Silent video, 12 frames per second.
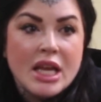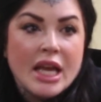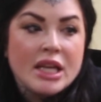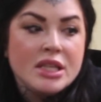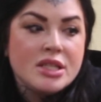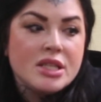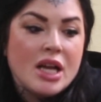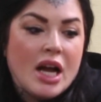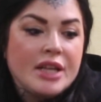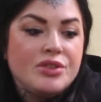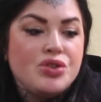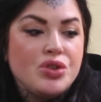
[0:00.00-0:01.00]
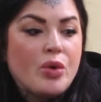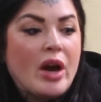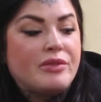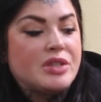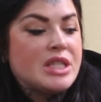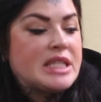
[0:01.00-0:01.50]
And I do
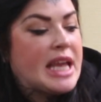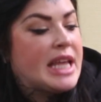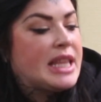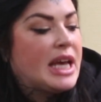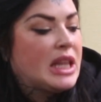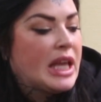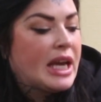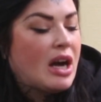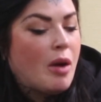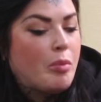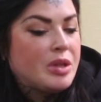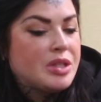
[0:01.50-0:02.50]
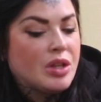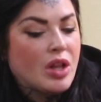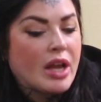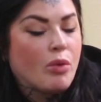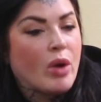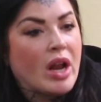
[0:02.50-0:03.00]
have to say that like up until
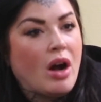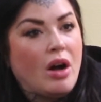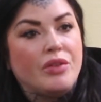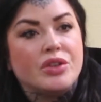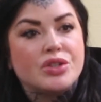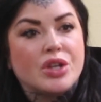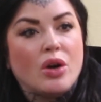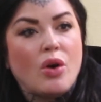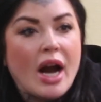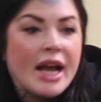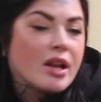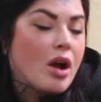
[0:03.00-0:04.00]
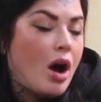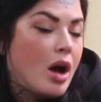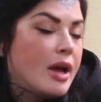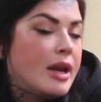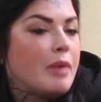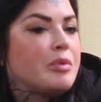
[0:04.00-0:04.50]
I went on the show, I
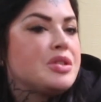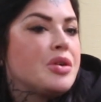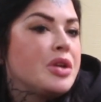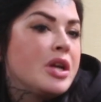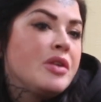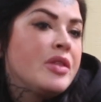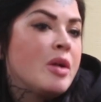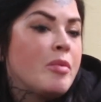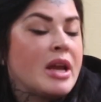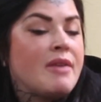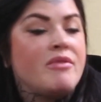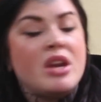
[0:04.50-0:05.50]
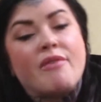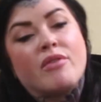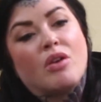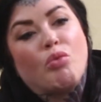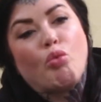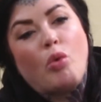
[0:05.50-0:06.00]
caught an episode here and there, but I've
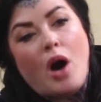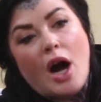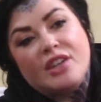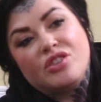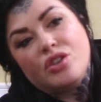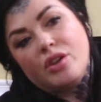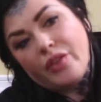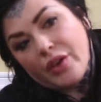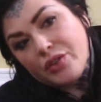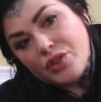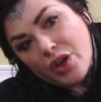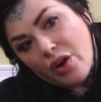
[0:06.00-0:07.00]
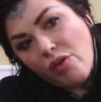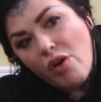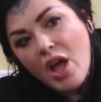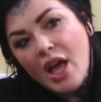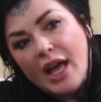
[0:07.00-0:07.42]
never watched the show,